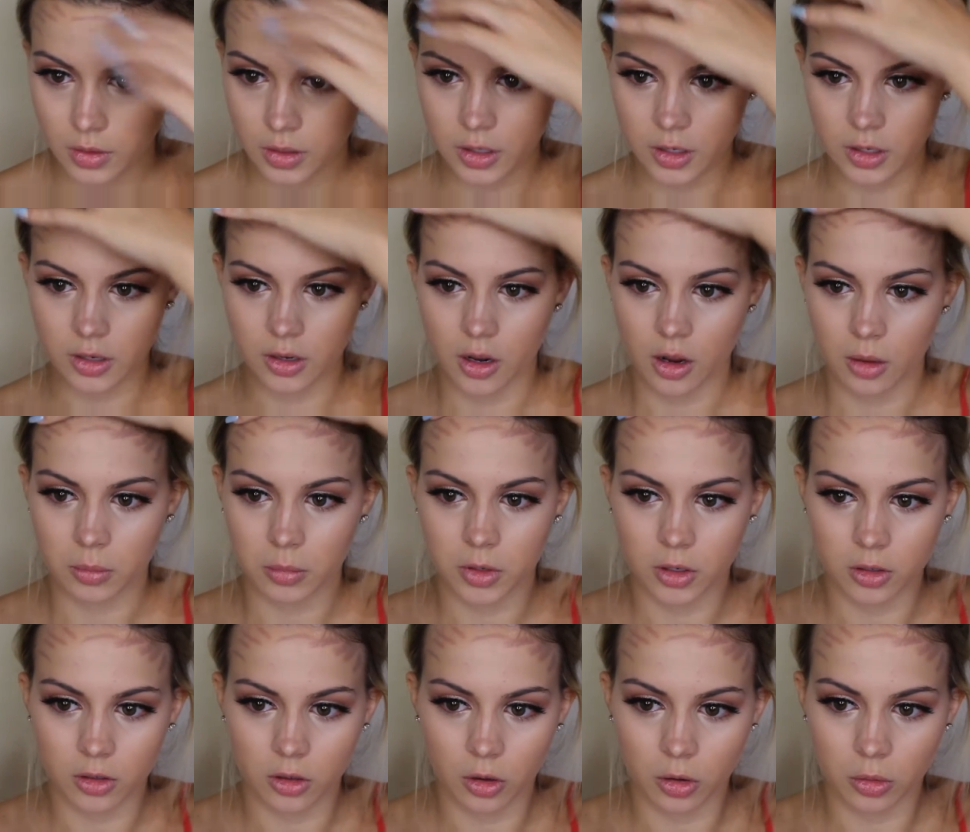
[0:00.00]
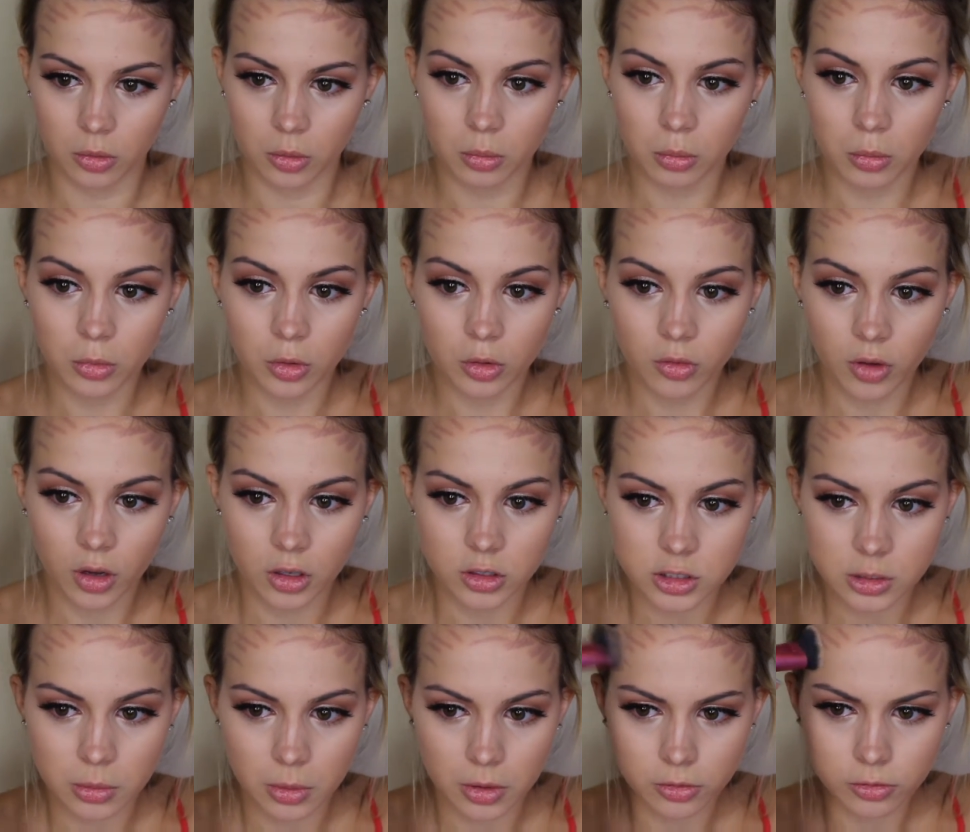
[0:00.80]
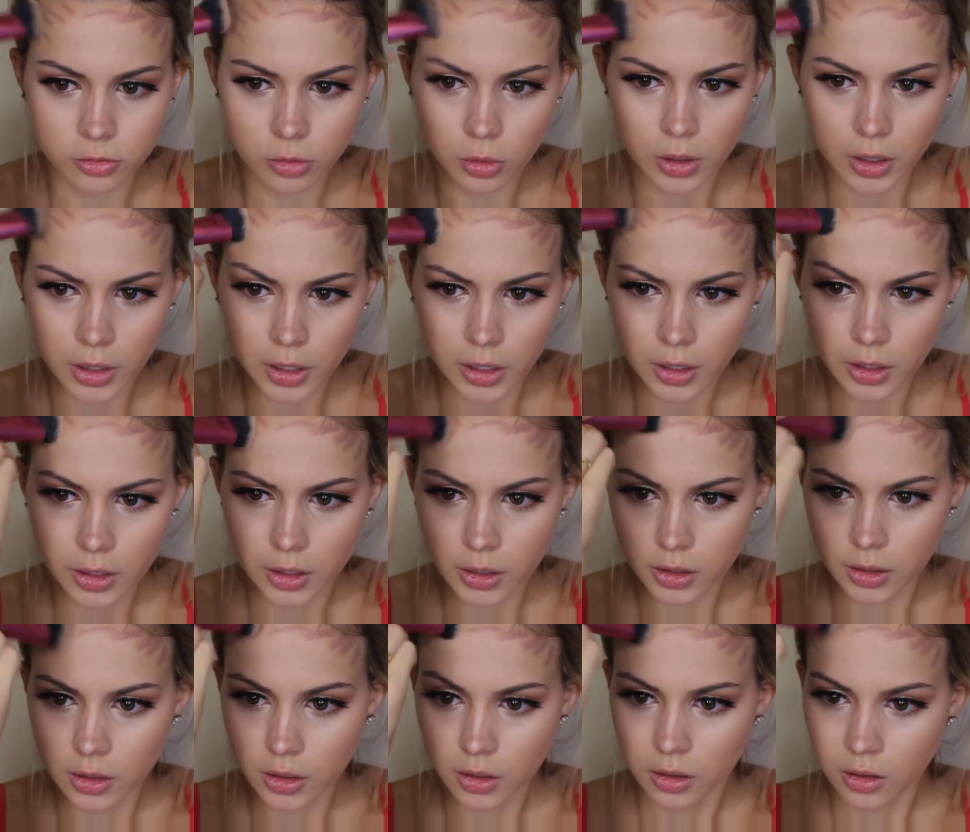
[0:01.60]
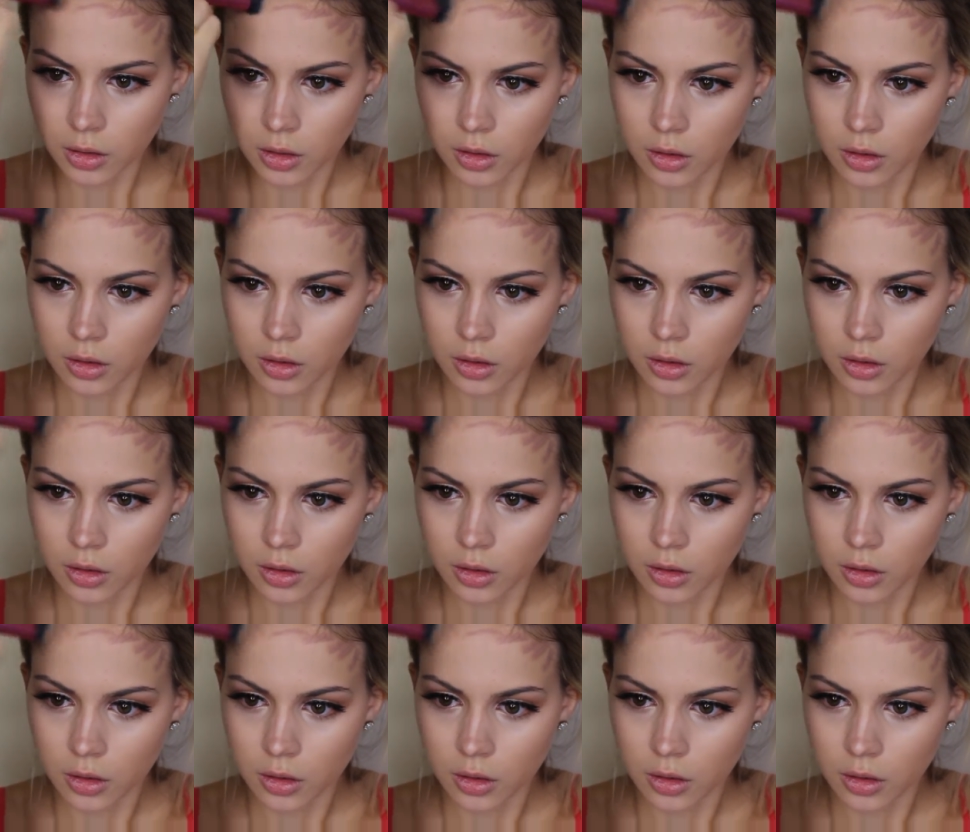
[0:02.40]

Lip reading: And now I'm going to go move on to my forehead.